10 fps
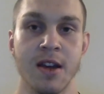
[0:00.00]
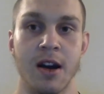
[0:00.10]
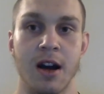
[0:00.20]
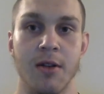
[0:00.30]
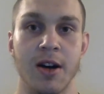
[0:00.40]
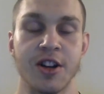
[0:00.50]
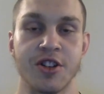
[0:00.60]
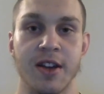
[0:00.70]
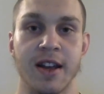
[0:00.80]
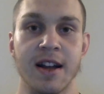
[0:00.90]
I wanted to
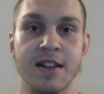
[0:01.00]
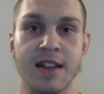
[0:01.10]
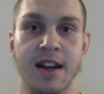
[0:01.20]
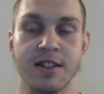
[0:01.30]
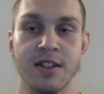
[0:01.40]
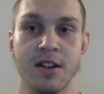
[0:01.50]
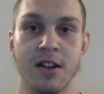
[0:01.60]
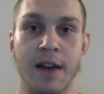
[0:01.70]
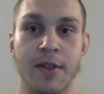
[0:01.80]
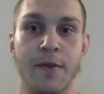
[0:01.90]
show you guys that.
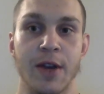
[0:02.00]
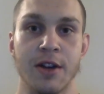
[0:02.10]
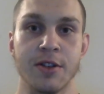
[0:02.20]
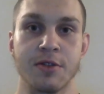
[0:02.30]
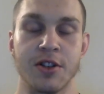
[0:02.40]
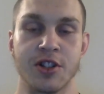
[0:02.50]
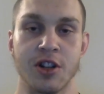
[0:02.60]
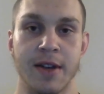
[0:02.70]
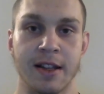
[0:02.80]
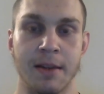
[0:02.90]
I've done videos
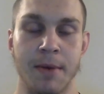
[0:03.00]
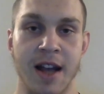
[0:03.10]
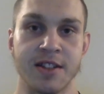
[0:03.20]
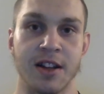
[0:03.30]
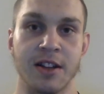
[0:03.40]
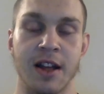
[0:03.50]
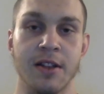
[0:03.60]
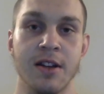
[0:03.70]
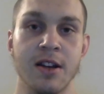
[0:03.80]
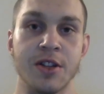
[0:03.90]
showing in the past like
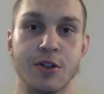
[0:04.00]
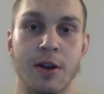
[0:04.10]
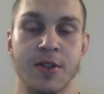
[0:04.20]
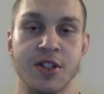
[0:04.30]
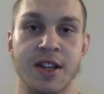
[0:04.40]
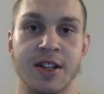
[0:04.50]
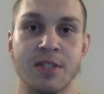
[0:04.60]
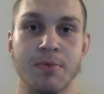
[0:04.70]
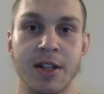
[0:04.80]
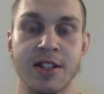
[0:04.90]
that the scriptures
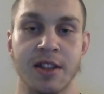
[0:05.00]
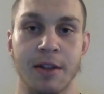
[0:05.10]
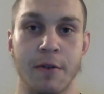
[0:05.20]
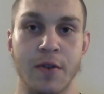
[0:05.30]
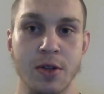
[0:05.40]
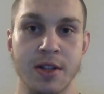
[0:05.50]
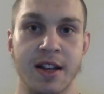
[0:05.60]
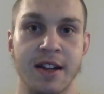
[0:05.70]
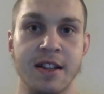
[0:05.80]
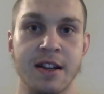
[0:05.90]
explicitly refute this
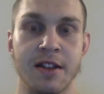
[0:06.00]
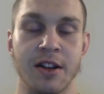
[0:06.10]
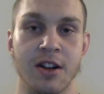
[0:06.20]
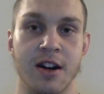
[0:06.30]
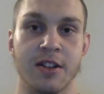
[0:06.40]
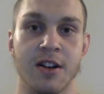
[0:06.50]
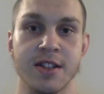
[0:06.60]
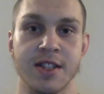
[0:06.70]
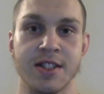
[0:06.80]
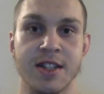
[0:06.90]
idea that God
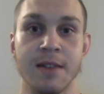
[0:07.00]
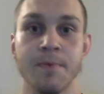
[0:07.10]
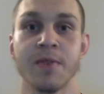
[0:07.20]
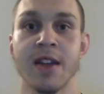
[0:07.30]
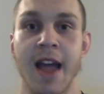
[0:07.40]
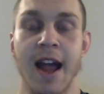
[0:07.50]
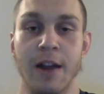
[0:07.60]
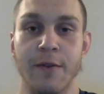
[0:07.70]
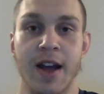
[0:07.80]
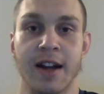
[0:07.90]
causes sin, and
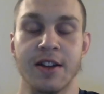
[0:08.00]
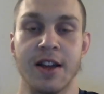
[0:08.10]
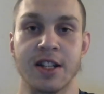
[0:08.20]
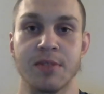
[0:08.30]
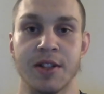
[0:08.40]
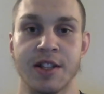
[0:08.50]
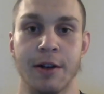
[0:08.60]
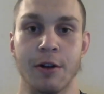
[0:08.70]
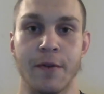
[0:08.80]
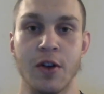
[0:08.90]
in fact
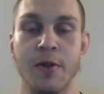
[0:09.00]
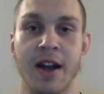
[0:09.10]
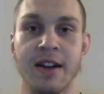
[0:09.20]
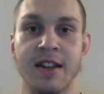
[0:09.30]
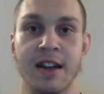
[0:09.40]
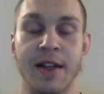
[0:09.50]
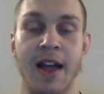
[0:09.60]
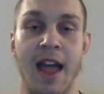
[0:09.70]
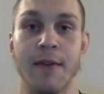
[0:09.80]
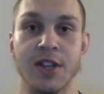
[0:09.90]
explicitly refute the idea
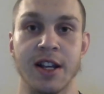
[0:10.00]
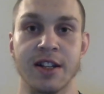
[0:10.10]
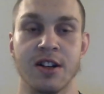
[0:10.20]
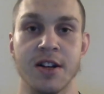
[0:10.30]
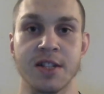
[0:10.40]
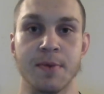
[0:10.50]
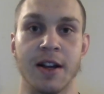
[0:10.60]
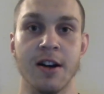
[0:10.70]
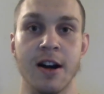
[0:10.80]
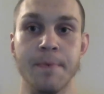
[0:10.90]
that everything is caused by
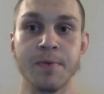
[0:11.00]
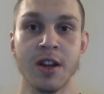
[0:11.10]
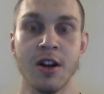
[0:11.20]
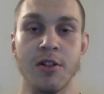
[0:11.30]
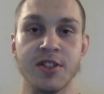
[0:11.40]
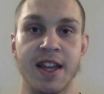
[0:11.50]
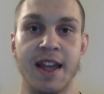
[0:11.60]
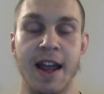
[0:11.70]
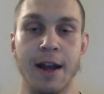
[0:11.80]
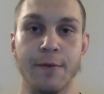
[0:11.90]
God.
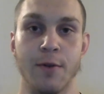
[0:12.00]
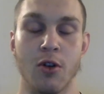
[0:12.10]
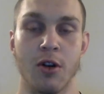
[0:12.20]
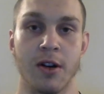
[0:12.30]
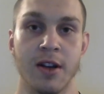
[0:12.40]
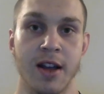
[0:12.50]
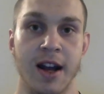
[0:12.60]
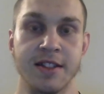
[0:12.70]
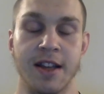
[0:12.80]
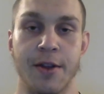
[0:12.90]
Hosea 8:4,
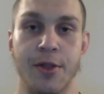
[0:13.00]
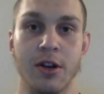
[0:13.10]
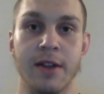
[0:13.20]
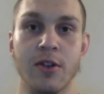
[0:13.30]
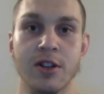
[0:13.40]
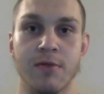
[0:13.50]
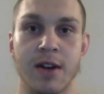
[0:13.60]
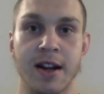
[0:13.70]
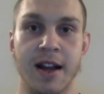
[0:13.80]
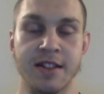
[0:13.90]
Isaiah 30 verse
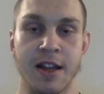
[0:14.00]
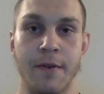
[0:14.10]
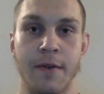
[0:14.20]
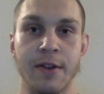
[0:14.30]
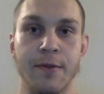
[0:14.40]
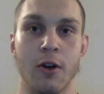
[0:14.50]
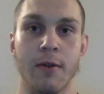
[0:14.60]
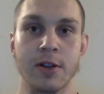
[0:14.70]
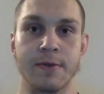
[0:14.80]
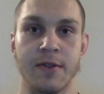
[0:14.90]
1, Isaiah 54
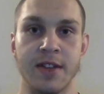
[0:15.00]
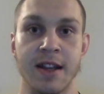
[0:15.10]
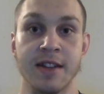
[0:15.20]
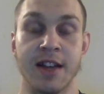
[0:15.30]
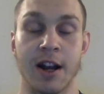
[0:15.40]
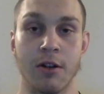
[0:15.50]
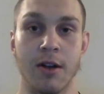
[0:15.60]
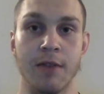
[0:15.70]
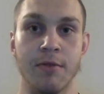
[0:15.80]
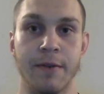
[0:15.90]
verse 15,
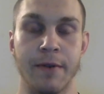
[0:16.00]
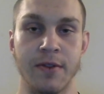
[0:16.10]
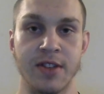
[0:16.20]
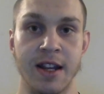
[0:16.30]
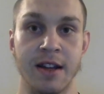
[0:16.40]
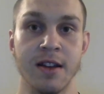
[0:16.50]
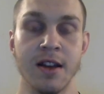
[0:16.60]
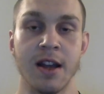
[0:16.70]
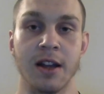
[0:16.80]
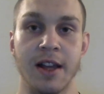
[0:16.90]
Zechariah 1:15,
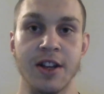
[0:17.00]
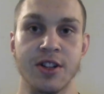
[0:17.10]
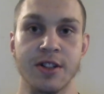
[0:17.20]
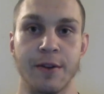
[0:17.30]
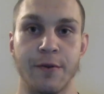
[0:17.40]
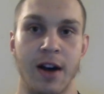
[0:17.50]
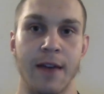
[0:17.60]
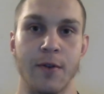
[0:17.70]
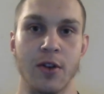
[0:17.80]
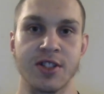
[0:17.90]
Galatians
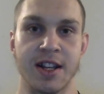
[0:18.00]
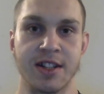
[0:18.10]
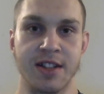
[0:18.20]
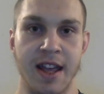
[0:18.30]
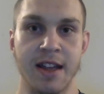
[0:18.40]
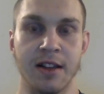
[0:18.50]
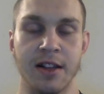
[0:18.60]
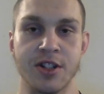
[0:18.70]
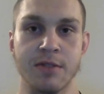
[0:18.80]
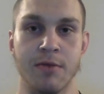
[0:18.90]
5 verse 6 to 8,
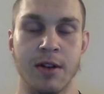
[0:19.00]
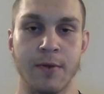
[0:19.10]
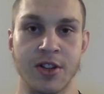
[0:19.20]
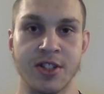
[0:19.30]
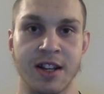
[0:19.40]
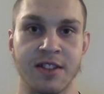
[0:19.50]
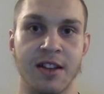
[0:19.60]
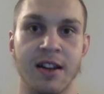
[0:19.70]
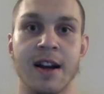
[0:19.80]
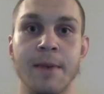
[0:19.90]
Galatians 1 verse 6
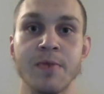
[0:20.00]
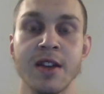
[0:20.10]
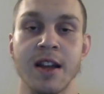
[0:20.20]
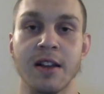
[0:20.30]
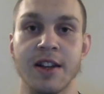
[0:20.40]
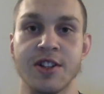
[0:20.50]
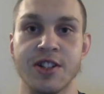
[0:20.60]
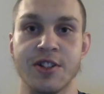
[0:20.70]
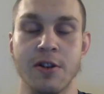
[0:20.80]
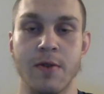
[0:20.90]
to 9,
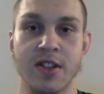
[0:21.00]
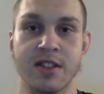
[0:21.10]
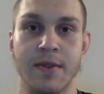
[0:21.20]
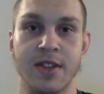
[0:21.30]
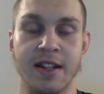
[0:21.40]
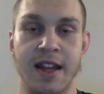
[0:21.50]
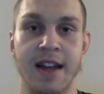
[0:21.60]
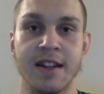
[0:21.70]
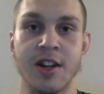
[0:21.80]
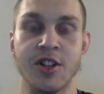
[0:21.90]
Galatians 2 verse 17 to
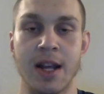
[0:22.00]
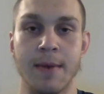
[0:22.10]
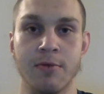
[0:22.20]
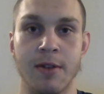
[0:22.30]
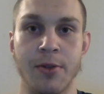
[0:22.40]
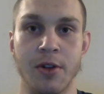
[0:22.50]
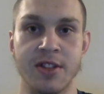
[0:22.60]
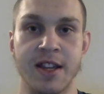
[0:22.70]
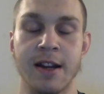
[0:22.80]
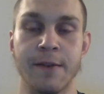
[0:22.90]
18, James
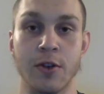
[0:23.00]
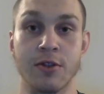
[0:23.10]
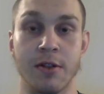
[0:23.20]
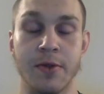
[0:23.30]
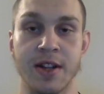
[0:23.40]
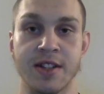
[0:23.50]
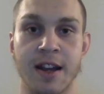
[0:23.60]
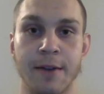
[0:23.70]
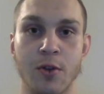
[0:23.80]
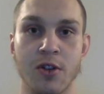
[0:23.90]
1:13, 1 Corinthians
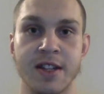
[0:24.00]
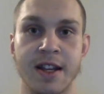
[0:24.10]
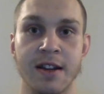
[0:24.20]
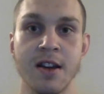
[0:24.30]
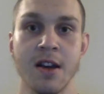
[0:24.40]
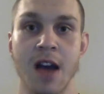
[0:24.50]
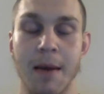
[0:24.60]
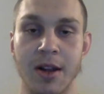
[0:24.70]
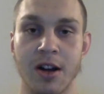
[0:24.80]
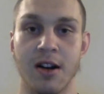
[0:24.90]
10:14. I
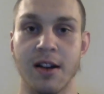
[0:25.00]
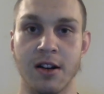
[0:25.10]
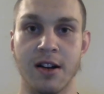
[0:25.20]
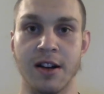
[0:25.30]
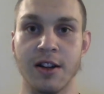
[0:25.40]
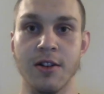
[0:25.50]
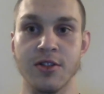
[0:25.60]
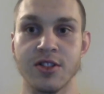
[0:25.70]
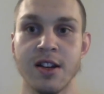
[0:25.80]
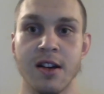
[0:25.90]
mean, on and on it goes.